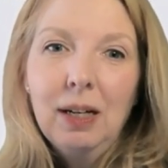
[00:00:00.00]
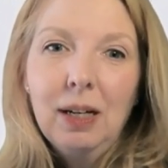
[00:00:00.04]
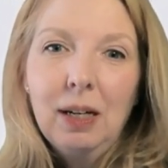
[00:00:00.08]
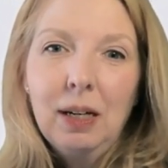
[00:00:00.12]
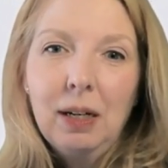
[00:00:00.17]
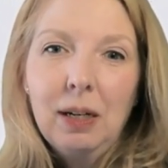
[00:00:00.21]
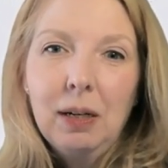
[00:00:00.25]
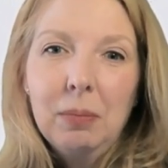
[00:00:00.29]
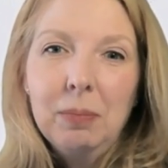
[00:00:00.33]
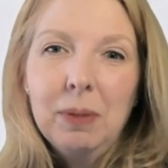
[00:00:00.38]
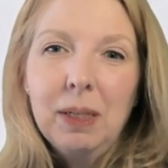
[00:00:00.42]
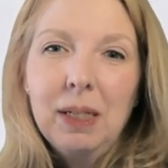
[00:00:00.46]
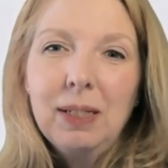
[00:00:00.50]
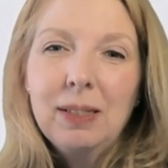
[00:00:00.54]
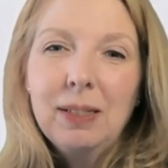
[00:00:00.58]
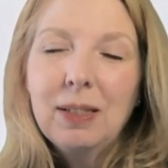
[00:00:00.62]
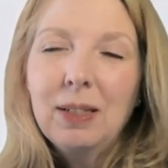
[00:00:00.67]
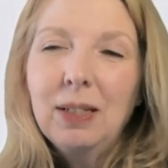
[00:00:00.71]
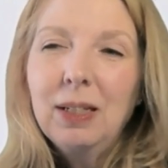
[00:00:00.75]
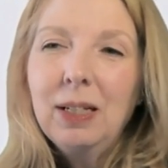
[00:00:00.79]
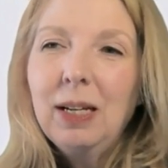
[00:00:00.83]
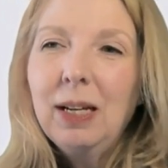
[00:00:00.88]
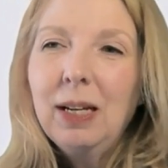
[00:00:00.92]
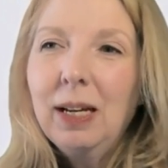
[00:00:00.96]
it's
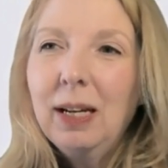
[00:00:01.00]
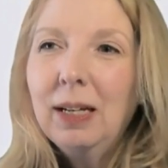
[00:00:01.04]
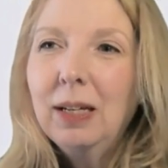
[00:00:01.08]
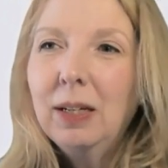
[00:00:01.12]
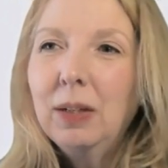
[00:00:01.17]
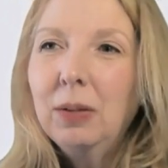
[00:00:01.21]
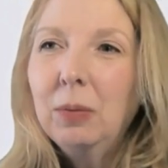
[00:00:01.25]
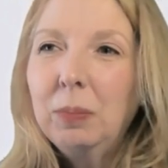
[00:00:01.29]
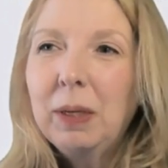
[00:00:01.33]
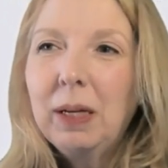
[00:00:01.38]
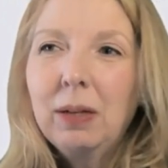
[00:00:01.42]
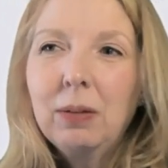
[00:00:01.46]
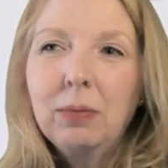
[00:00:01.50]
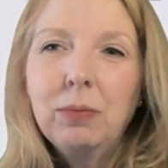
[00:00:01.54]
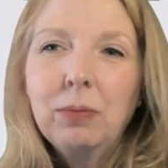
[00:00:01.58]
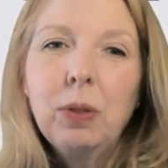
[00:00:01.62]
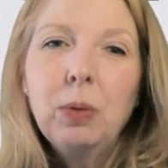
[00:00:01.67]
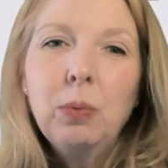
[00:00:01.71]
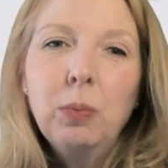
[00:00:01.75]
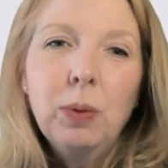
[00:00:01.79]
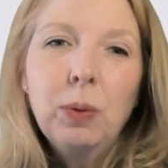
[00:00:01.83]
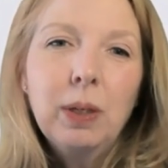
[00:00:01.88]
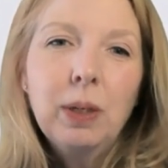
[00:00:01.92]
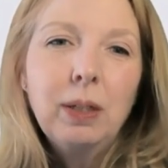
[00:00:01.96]
going to help
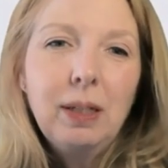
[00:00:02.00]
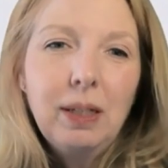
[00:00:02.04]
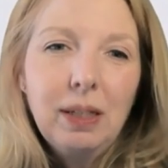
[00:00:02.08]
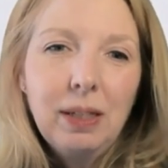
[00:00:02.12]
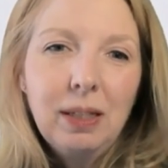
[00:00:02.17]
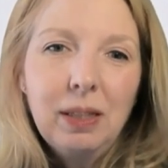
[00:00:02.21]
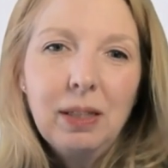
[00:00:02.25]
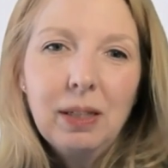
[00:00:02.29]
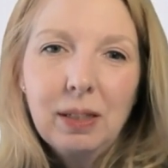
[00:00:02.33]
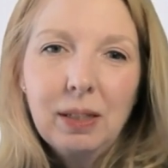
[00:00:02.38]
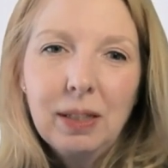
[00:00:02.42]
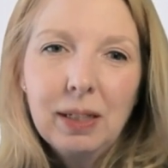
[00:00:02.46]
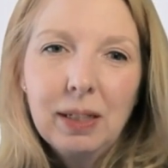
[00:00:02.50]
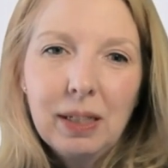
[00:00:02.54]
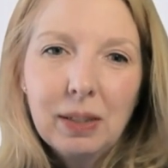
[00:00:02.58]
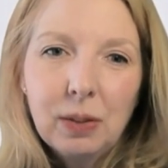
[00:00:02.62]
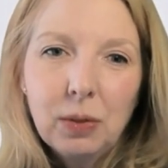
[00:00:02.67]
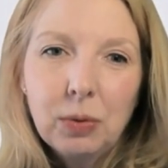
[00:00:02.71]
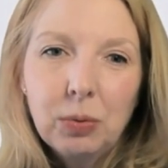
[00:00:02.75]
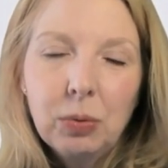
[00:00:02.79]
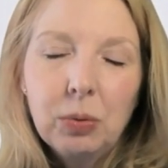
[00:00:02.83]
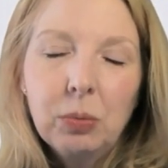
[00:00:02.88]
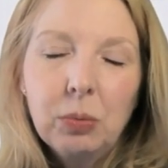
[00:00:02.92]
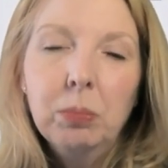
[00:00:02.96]
everyone in the
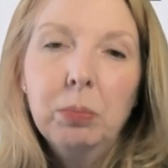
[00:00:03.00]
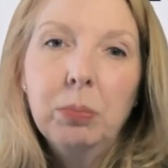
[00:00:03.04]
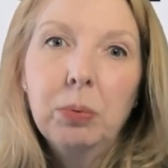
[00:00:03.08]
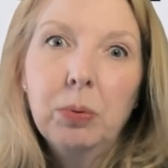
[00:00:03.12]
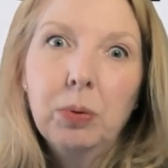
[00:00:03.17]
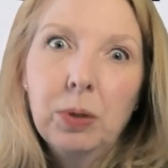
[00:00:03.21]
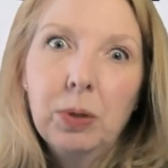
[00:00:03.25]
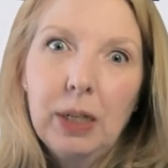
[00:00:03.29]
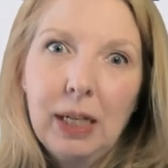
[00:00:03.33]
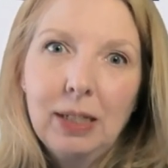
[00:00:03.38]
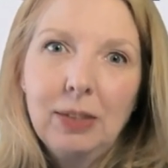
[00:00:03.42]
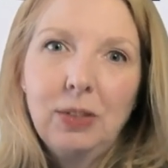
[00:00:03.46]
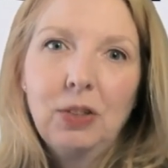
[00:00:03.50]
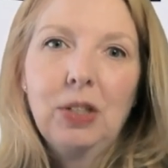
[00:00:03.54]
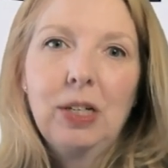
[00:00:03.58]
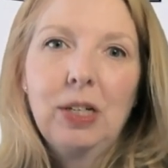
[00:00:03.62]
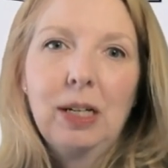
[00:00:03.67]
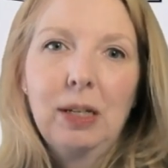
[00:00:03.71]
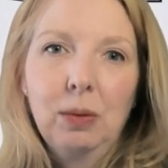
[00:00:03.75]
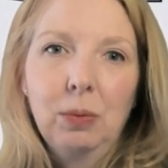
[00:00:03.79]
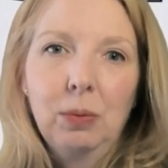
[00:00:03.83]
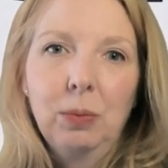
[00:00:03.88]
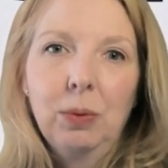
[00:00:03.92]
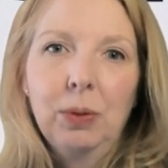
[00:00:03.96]
classroom branch
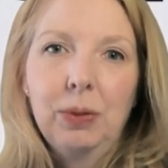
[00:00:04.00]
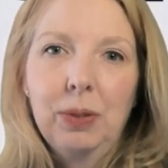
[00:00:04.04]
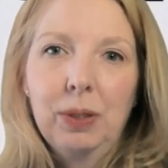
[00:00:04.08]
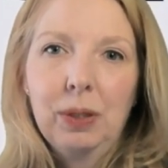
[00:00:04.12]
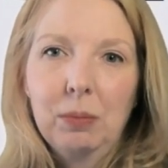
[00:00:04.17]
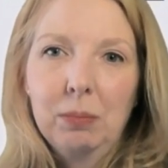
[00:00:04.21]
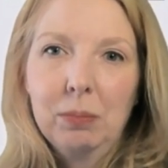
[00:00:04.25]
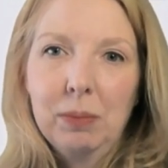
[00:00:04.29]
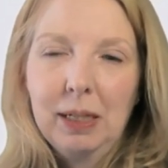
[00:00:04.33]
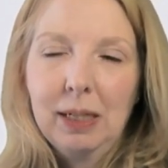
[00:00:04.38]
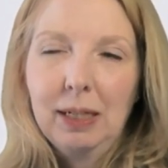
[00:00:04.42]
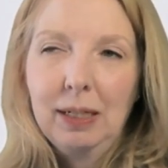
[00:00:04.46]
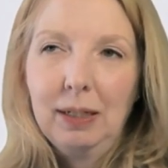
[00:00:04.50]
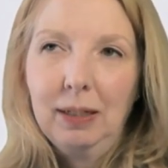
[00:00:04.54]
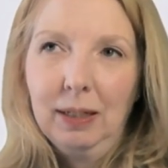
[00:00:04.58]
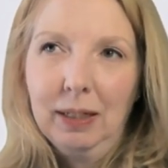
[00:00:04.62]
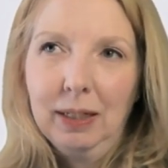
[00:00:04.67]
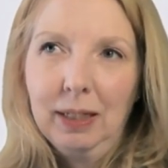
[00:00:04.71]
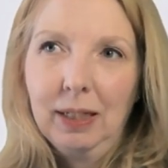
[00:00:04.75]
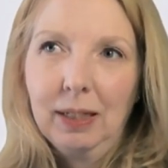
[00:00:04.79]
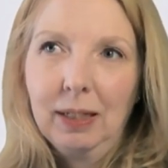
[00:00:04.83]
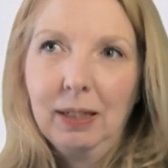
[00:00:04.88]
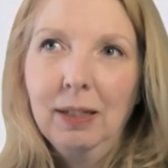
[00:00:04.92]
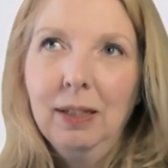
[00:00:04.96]
out with their
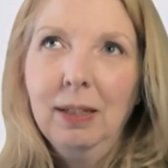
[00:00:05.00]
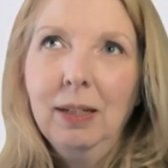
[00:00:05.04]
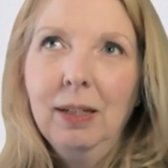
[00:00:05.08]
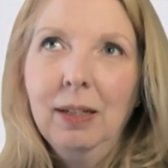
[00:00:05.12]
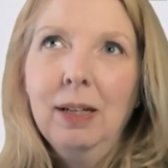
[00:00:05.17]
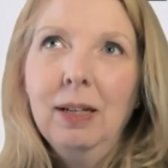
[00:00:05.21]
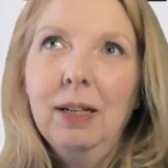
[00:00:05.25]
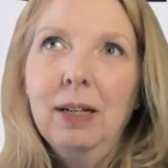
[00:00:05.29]
modeling.